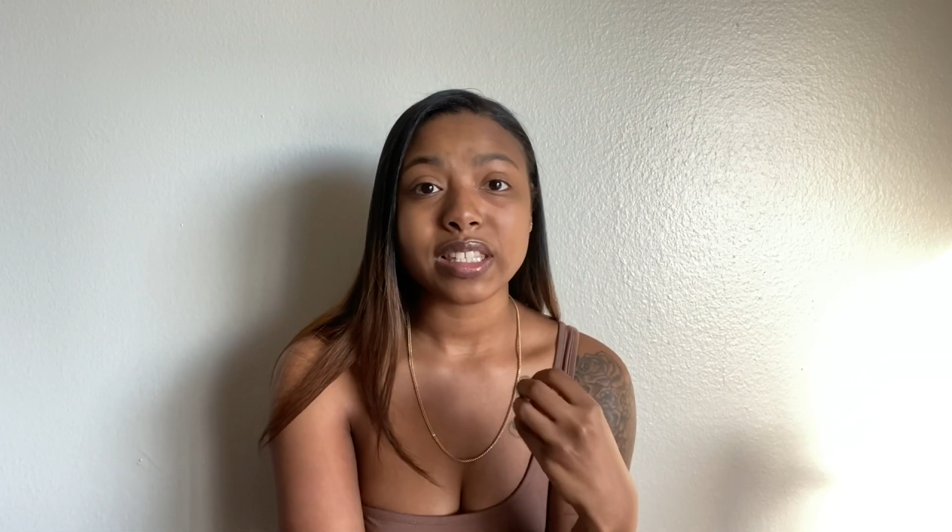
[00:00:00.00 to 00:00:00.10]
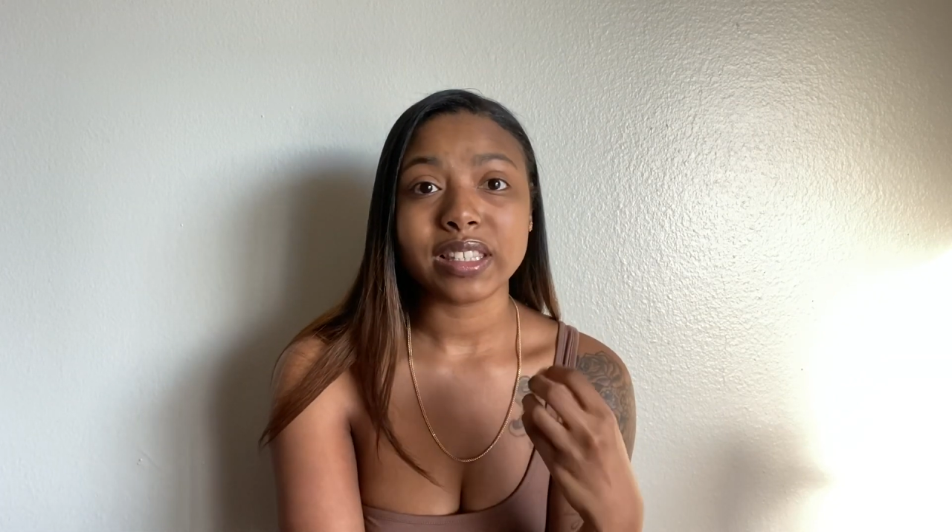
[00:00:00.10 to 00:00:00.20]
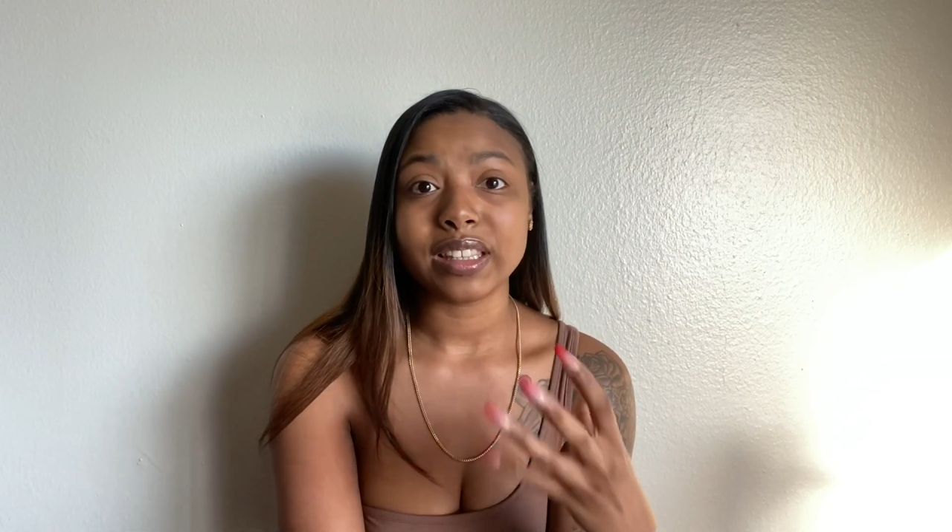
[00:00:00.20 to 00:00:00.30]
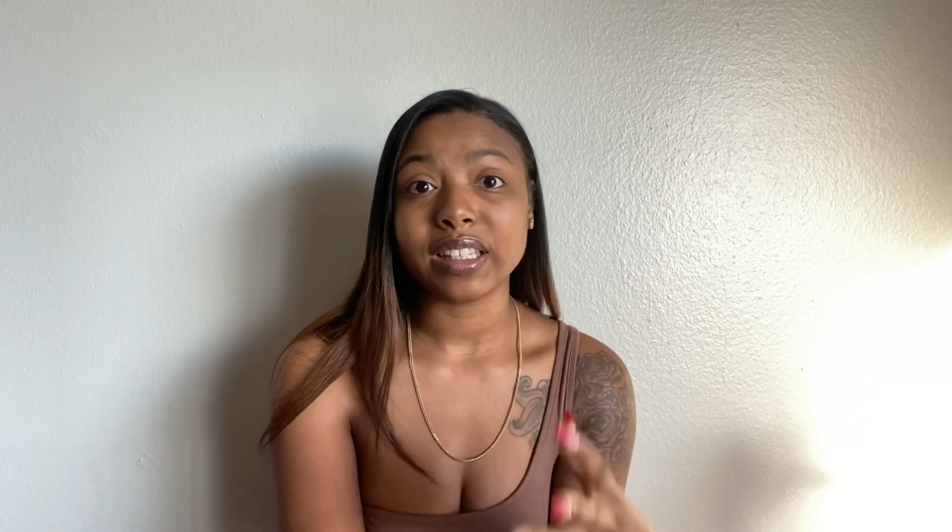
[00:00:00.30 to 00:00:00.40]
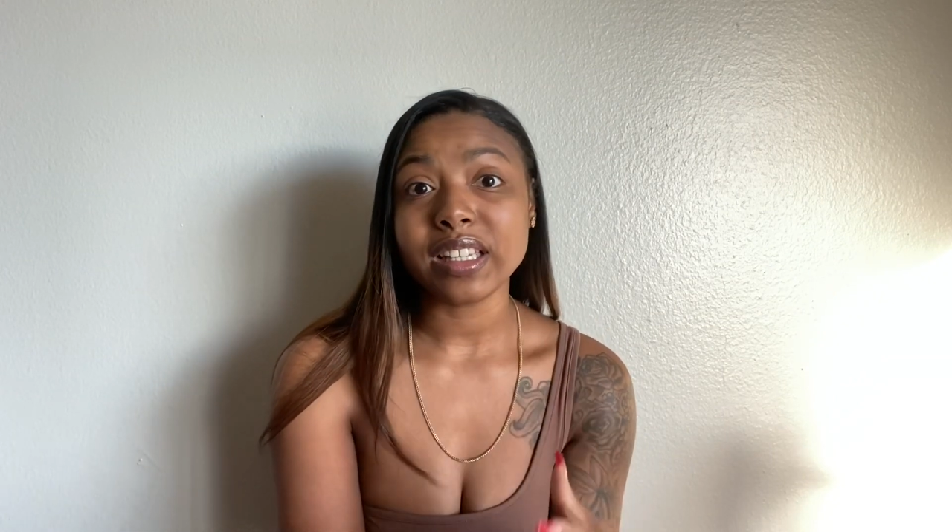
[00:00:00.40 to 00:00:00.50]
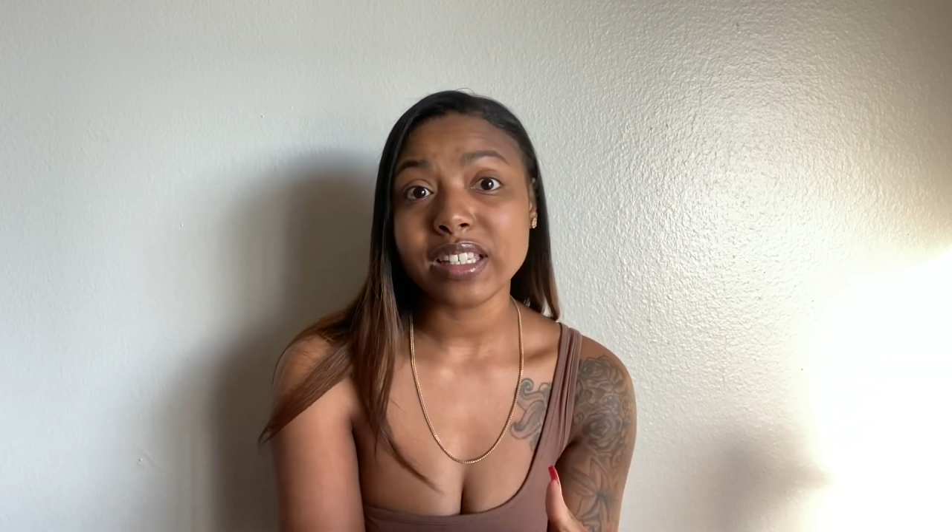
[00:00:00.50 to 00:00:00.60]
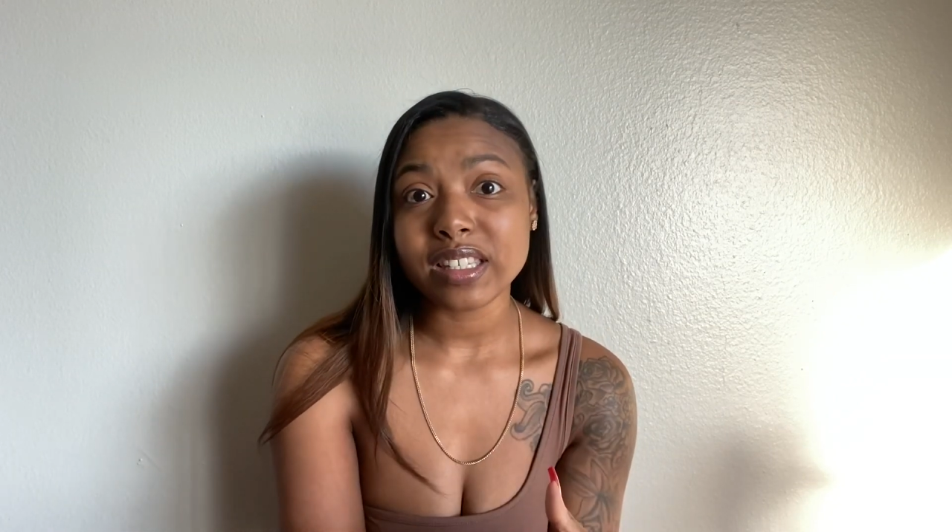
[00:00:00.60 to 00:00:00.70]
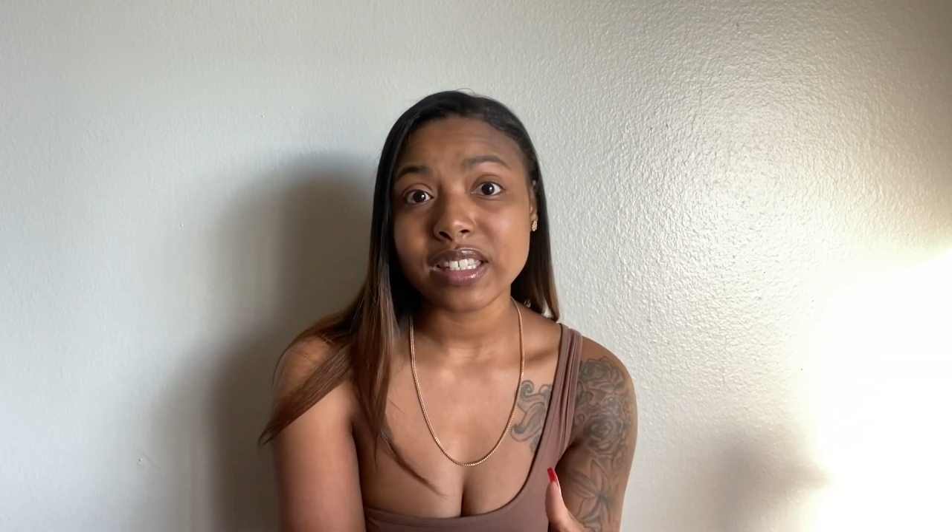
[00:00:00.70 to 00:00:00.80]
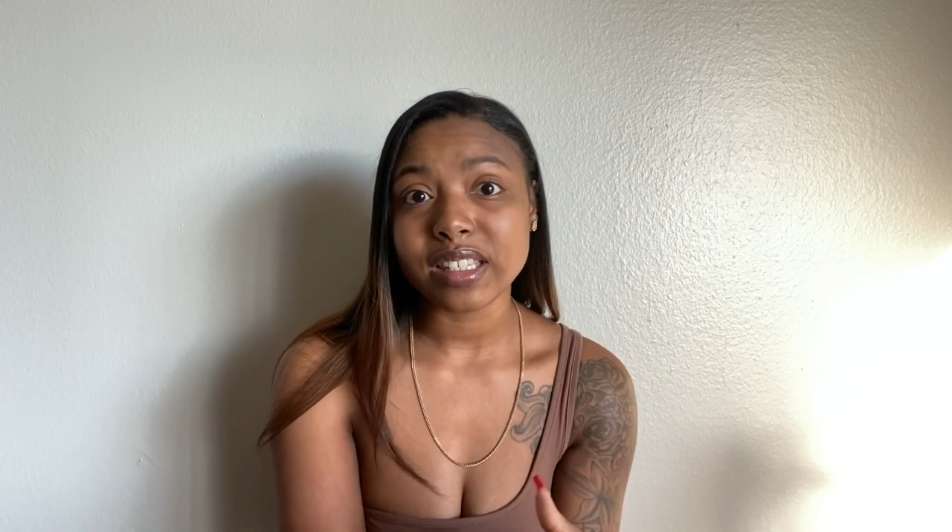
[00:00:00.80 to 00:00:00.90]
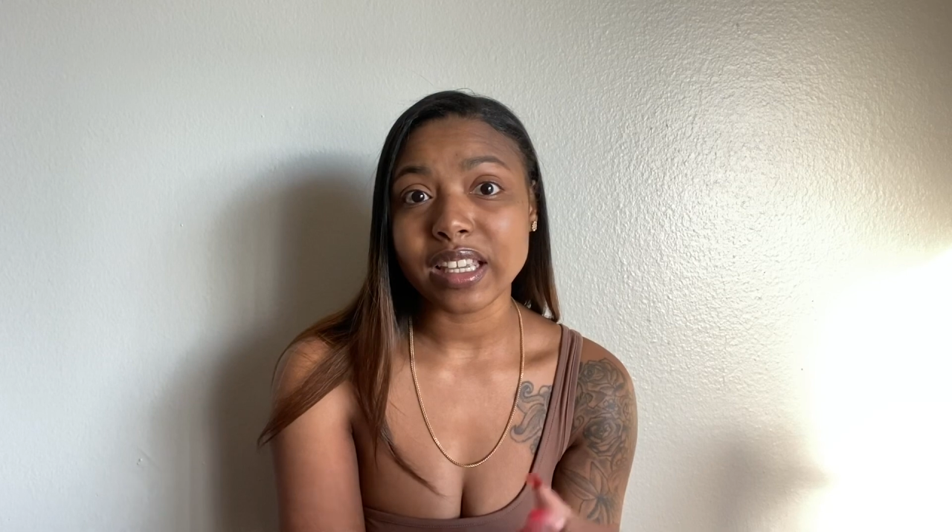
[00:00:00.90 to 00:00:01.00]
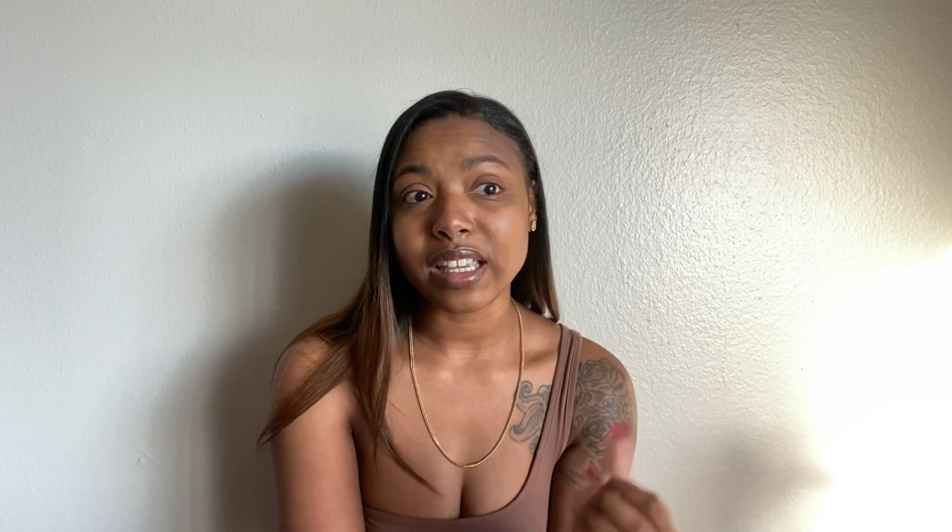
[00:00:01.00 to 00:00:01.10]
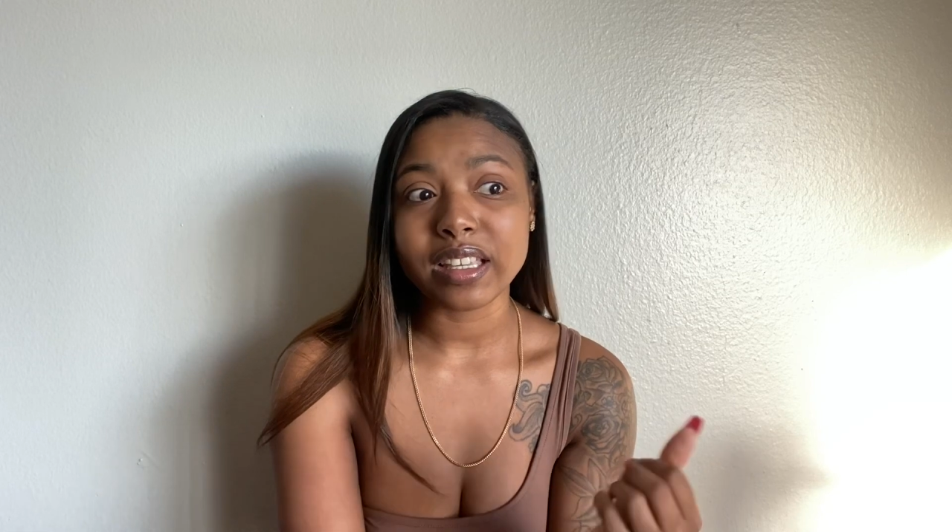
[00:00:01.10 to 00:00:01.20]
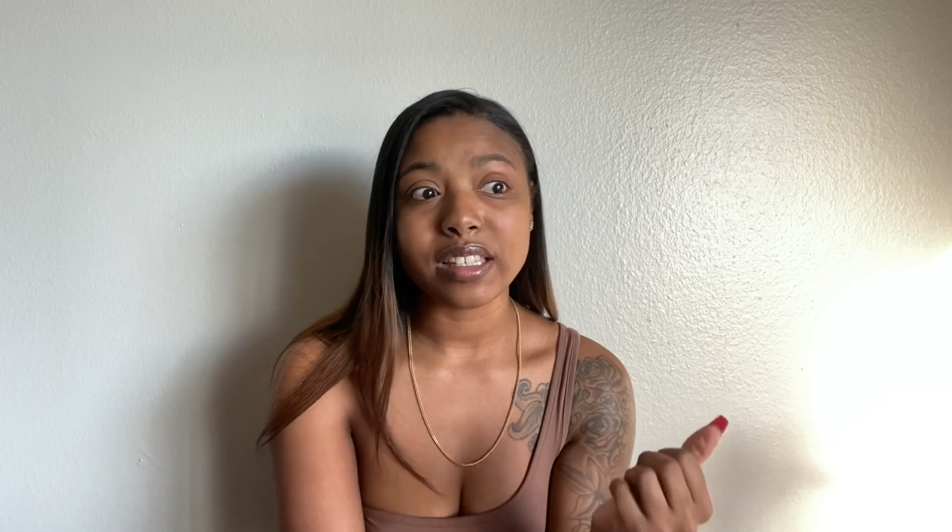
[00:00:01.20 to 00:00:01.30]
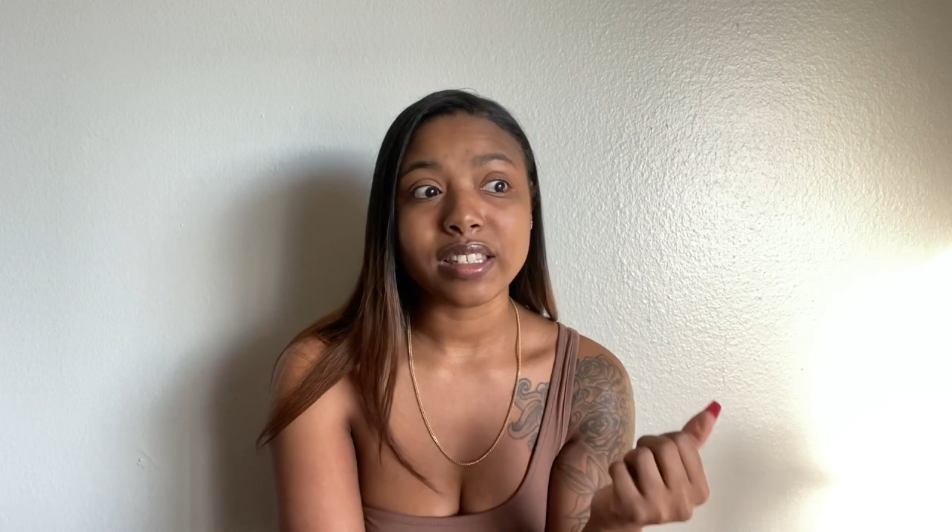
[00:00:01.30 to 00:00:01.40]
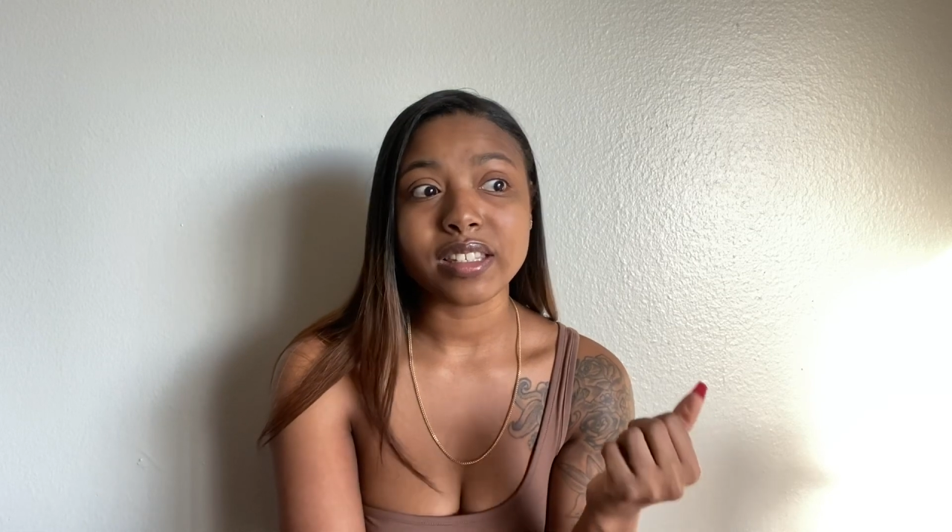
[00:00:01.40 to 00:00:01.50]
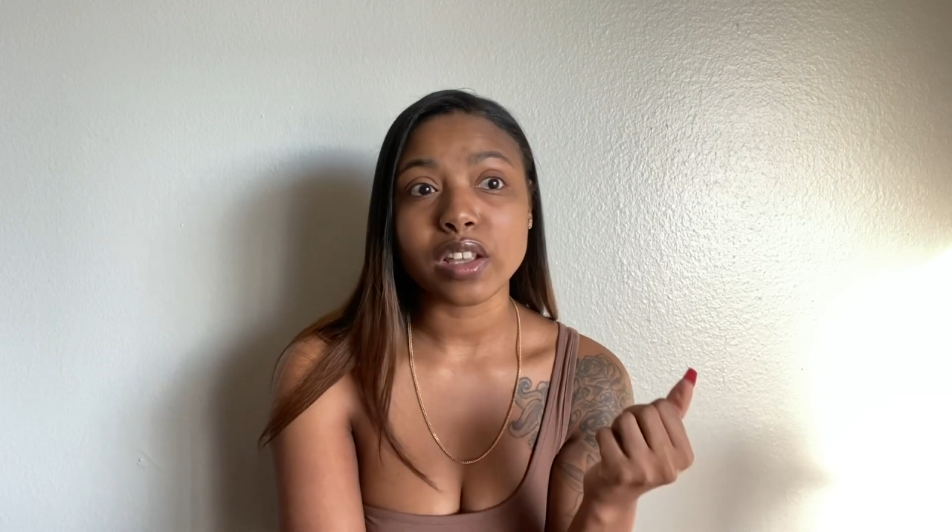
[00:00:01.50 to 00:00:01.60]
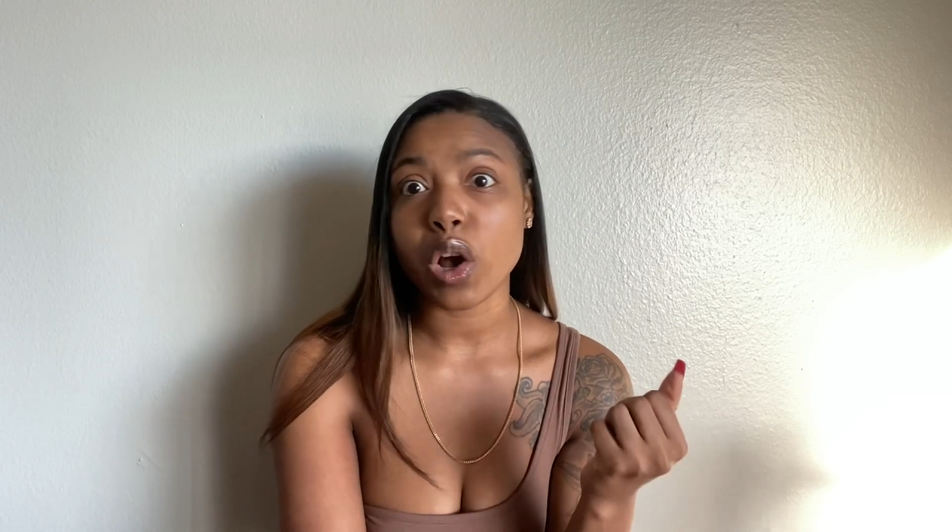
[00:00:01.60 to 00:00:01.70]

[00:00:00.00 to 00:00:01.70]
list is